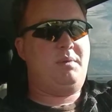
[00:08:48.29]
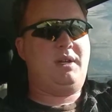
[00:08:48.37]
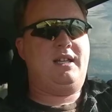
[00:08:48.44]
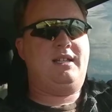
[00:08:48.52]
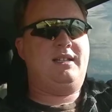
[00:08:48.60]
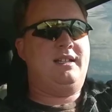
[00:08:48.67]

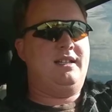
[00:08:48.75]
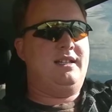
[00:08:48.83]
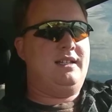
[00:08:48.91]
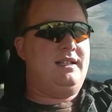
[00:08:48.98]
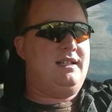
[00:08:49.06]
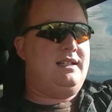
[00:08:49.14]
But
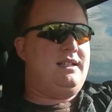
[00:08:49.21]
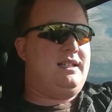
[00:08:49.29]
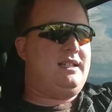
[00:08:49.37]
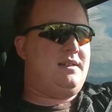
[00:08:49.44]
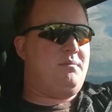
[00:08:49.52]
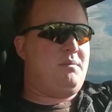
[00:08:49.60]

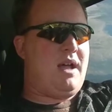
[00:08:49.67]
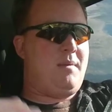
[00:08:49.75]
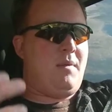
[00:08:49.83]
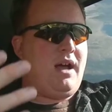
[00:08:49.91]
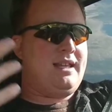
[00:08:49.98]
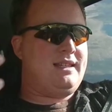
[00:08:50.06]
in my
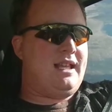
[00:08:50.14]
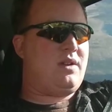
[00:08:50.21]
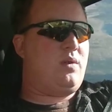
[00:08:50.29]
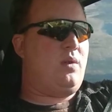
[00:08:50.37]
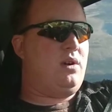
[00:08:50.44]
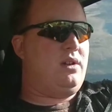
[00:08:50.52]
mind, that
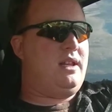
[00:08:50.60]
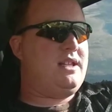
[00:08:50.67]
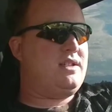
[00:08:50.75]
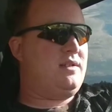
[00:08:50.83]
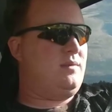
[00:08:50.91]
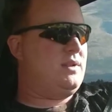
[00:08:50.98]

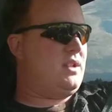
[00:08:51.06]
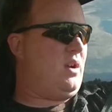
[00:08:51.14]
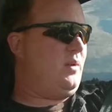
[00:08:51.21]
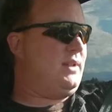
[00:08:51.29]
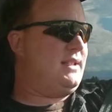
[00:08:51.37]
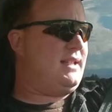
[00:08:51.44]
correlation was
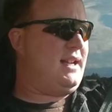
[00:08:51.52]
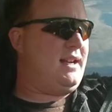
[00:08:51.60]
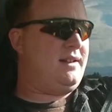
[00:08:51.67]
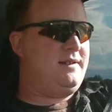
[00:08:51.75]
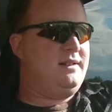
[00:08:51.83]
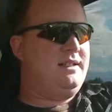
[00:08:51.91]
always
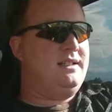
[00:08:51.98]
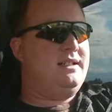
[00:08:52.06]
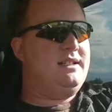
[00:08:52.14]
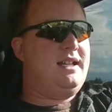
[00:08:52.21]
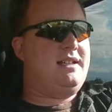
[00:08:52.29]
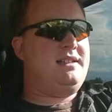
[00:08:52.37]
there.
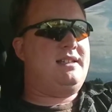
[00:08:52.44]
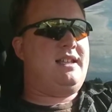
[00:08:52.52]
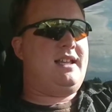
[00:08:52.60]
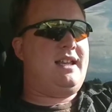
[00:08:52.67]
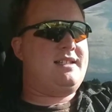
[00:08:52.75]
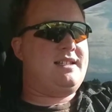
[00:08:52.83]
And then,
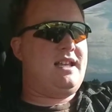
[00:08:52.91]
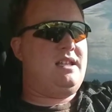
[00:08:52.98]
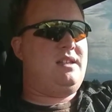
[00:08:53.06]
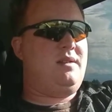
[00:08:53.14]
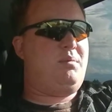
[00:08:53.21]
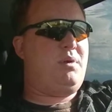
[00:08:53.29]
like I
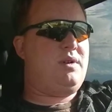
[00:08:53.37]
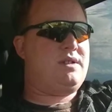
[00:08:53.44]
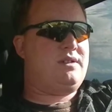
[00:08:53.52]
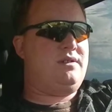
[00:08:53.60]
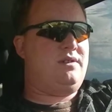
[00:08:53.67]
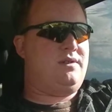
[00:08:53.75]
said, the
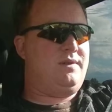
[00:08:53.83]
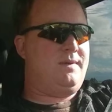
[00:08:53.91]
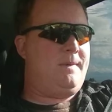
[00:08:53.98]
personal